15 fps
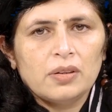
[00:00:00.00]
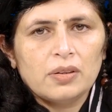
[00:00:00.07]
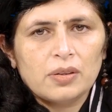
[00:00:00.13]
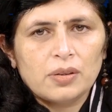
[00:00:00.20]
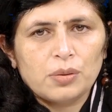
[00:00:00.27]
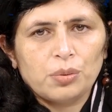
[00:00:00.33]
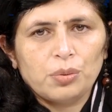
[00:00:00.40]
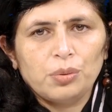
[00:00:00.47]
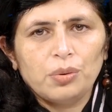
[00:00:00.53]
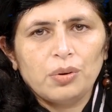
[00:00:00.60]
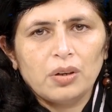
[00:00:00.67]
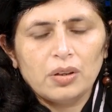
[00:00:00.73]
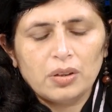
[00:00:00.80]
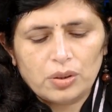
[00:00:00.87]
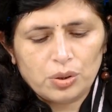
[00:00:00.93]

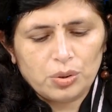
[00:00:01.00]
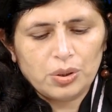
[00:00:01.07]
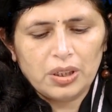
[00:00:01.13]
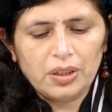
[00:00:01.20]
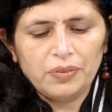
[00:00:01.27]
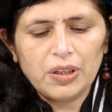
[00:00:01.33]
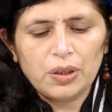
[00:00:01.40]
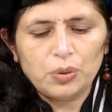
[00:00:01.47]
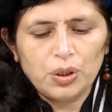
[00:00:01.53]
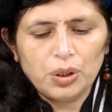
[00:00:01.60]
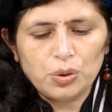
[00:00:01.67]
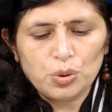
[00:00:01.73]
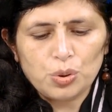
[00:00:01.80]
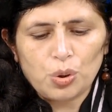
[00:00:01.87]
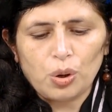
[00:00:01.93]
Today we are
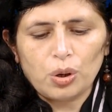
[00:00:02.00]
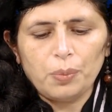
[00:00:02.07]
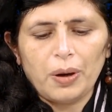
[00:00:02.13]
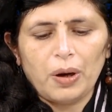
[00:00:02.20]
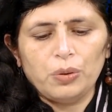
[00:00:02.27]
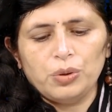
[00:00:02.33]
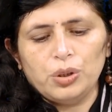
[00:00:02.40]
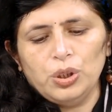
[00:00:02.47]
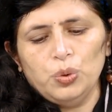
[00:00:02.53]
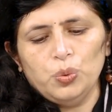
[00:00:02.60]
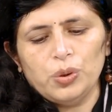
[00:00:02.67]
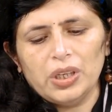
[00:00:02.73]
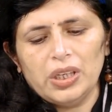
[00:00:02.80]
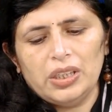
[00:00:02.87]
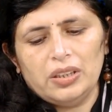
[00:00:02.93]
going to talk about
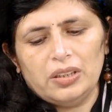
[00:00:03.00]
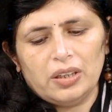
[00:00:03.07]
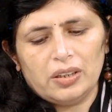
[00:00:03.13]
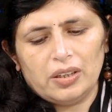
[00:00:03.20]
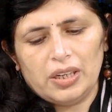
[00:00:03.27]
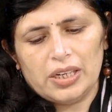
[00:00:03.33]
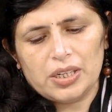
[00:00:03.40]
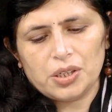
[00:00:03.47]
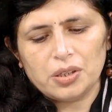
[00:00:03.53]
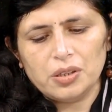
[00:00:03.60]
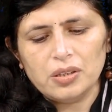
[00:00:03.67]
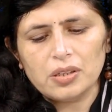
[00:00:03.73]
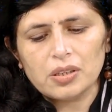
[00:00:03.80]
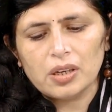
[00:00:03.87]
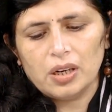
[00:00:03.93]
UK-India
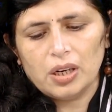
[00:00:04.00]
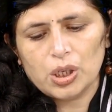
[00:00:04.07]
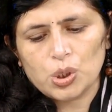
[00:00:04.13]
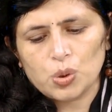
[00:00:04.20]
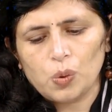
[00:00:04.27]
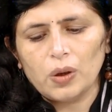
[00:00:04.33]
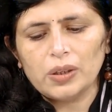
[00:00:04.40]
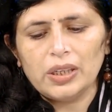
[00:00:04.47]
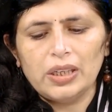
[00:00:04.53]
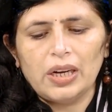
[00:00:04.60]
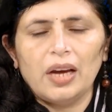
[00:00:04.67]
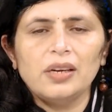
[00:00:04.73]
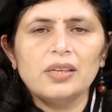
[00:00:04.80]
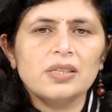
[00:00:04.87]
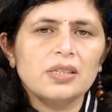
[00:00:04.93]
relations, a SWOT
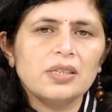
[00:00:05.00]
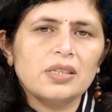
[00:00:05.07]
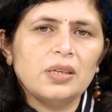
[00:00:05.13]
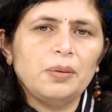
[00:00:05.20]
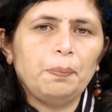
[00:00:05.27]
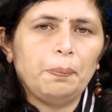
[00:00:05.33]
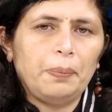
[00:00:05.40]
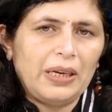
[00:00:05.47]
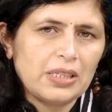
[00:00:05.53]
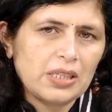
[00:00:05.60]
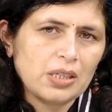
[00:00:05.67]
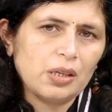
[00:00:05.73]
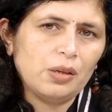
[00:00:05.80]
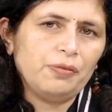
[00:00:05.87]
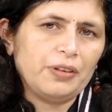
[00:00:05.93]
analysis in
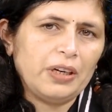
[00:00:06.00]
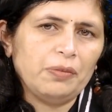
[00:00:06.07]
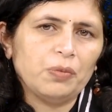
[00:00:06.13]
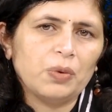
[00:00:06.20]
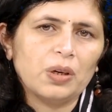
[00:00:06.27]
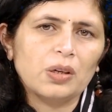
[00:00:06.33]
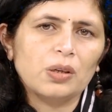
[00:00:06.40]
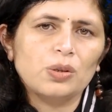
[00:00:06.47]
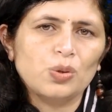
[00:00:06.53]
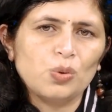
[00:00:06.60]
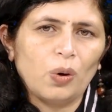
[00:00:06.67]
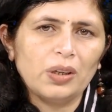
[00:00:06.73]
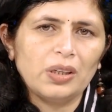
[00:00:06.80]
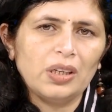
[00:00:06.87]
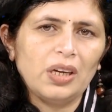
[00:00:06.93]
PESTEL framework.
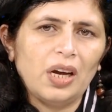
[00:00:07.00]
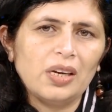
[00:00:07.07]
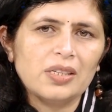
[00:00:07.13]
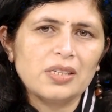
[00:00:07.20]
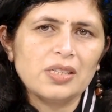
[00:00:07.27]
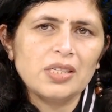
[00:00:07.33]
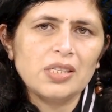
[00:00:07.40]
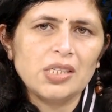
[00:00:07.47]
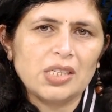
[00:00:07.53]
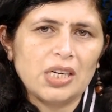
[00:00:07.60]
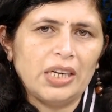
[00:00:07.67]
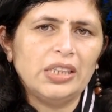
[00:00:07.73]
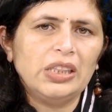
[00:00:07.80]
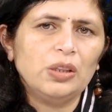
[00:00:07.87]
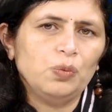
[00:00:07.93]
SWOT analysis,
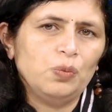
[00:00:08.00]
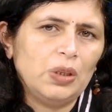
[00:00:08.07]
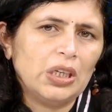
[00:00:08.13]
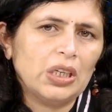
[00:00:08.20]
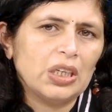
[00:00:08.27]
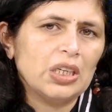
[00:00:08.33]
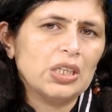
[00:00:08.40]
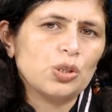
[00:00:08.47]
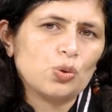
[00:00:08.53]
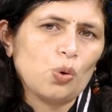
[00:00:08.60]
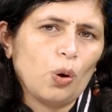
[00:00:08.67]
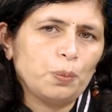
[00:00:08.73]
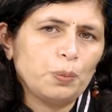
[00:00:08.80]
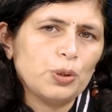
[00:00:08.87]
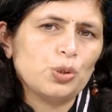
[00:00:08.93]
strength, weakness,
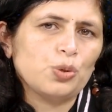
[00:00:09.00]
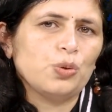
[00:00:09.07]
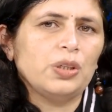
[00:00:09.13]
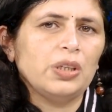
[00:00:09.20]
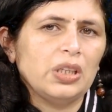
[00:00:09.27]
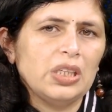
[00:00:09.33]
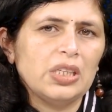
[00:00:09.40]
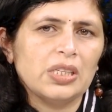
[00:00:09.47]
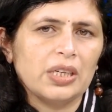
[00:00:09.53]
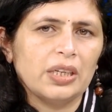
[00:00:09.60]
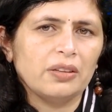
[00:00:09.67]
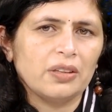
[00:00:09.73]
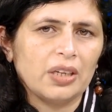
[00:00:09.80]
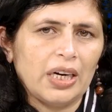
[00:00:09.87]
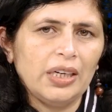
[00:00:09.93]
opportunities
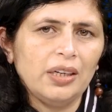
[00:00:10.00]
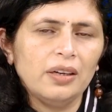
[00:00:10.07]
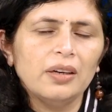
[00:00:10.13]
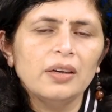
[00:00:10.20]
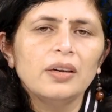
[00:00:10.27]
and threat.